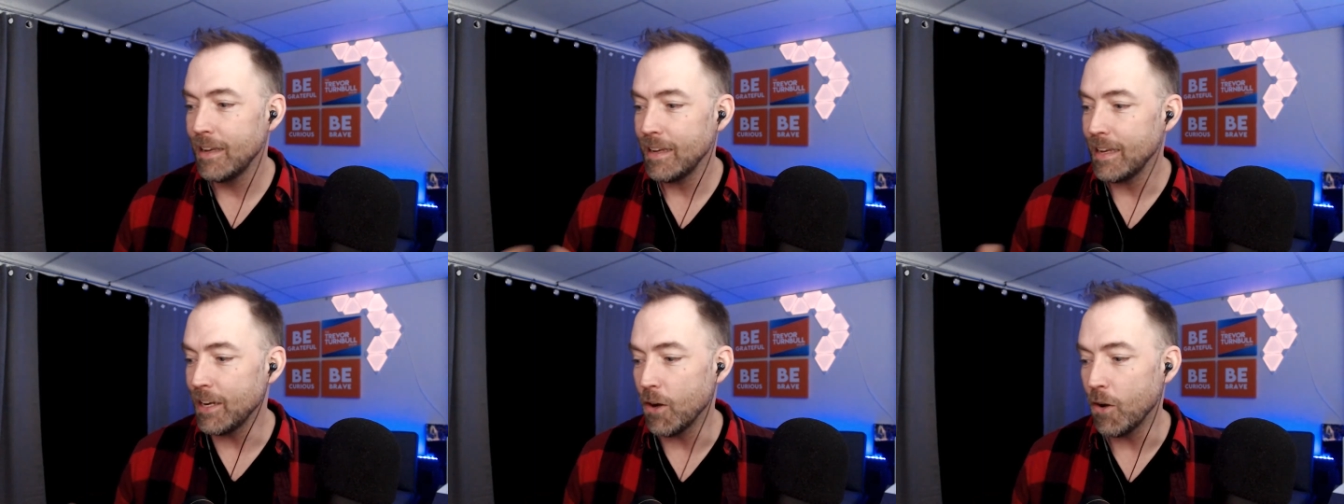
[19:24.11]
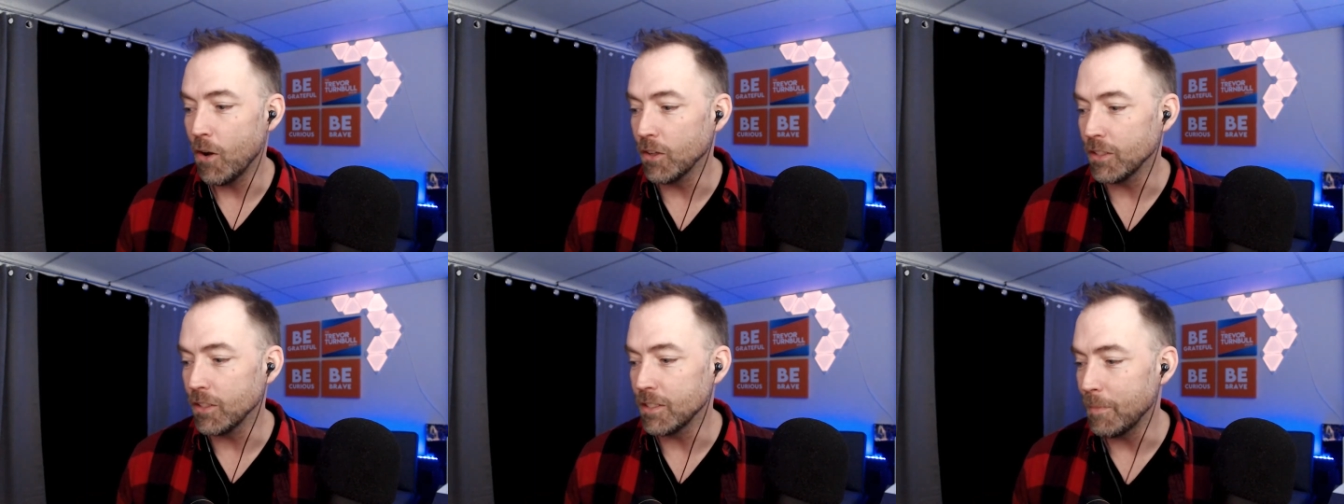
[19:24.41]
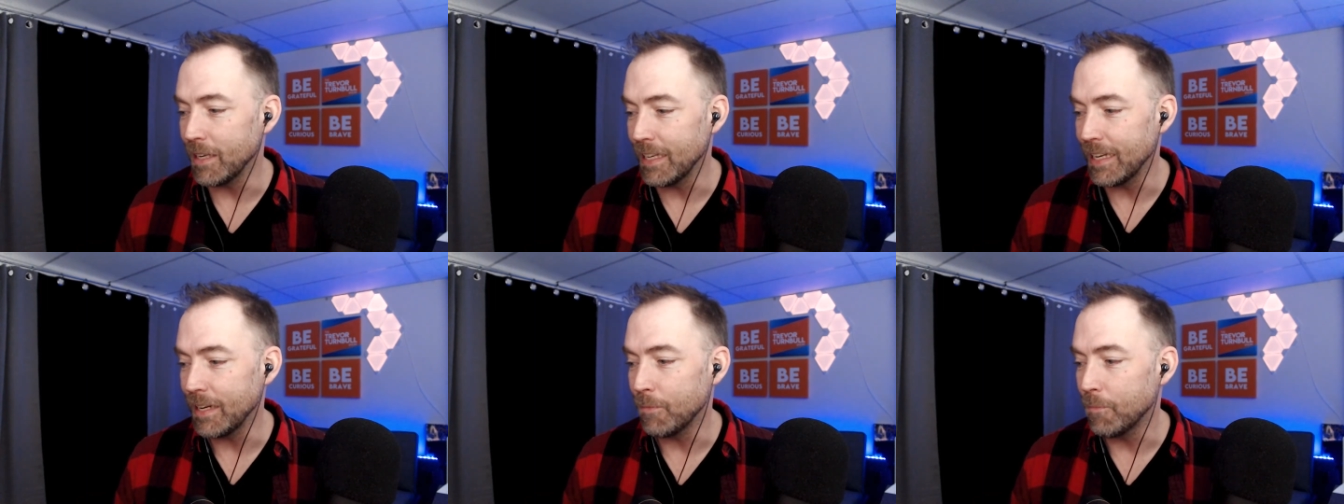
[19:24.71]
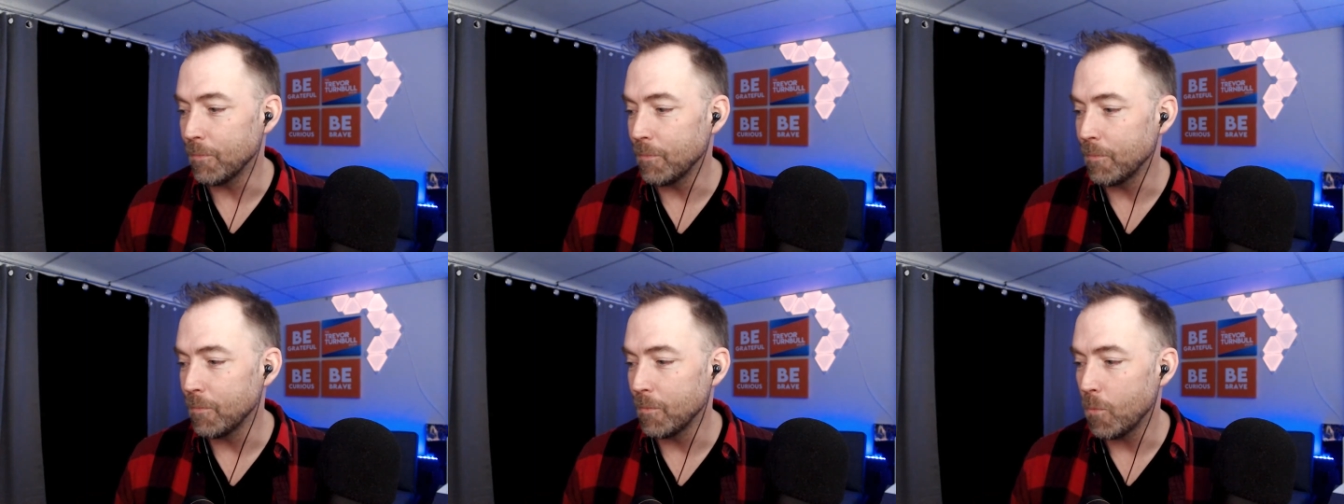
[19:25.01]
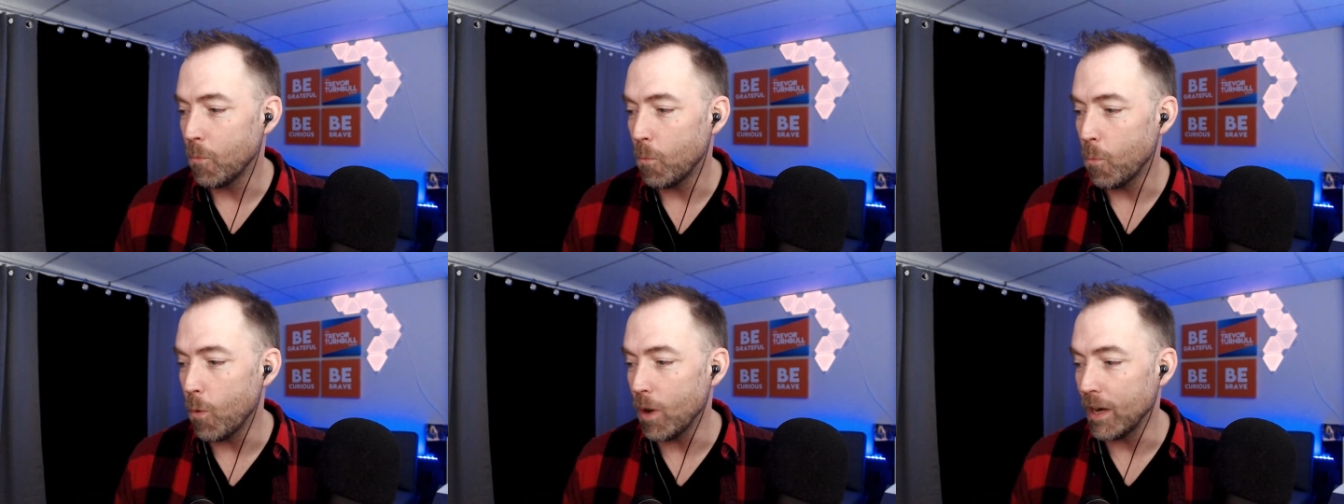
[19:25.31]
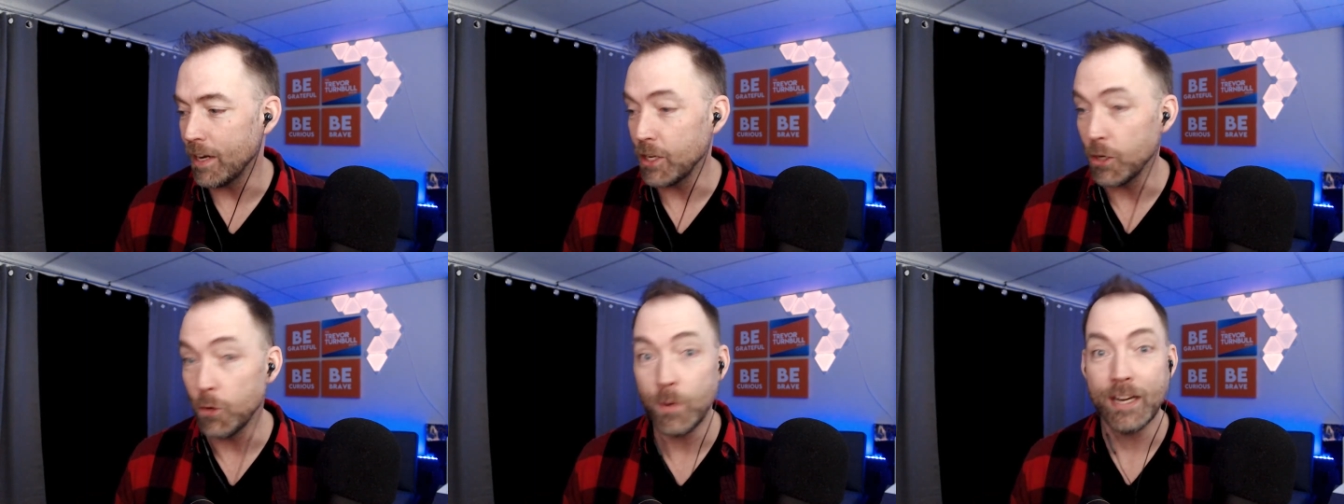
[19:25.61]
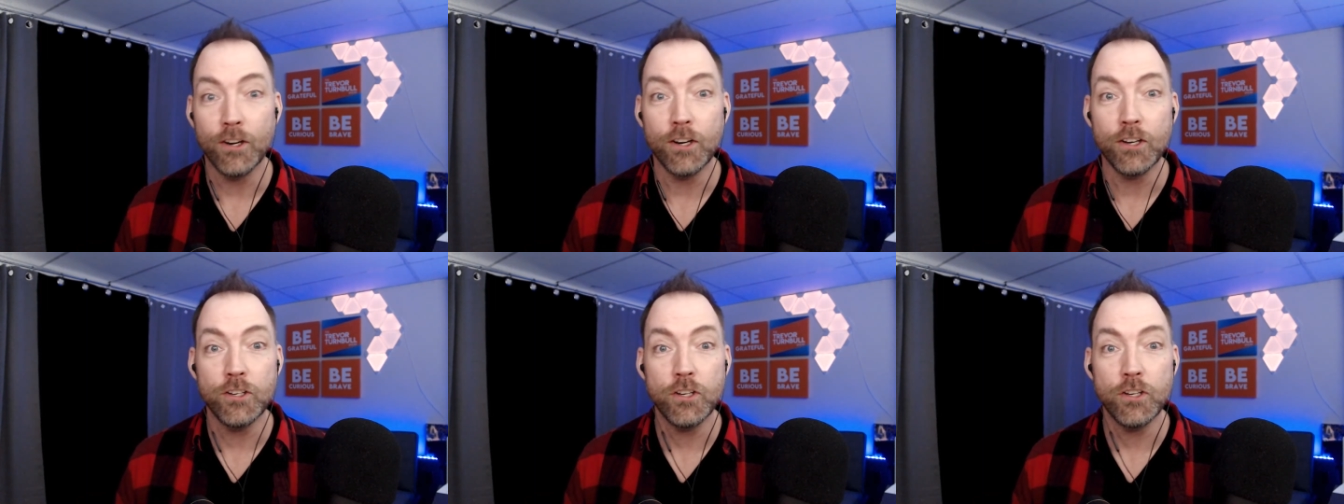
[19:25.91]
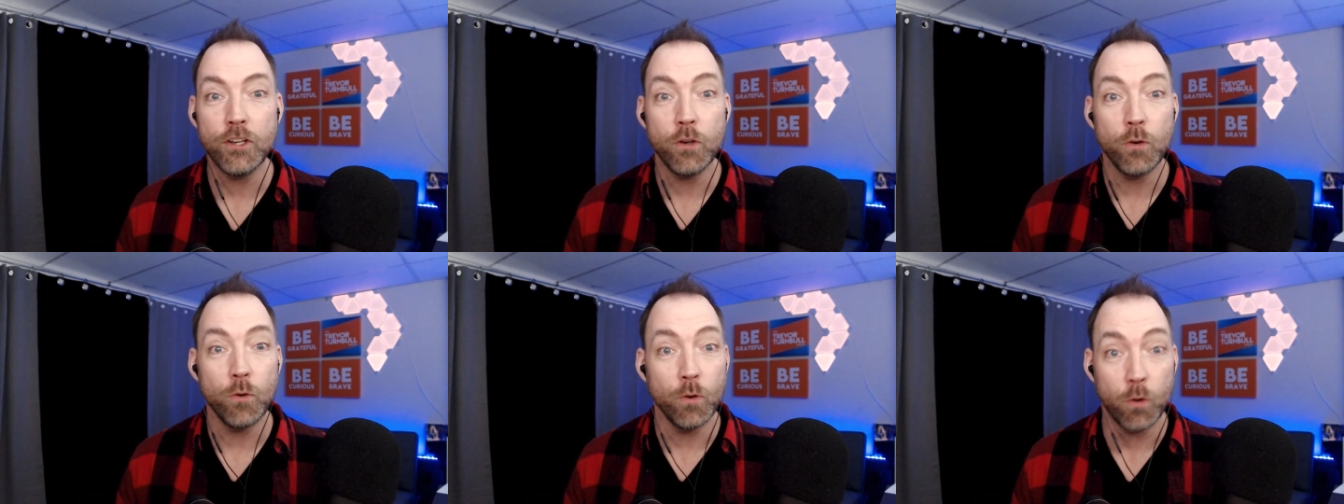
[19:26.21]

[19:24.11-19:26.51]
you know, ultimately, what are you here to do?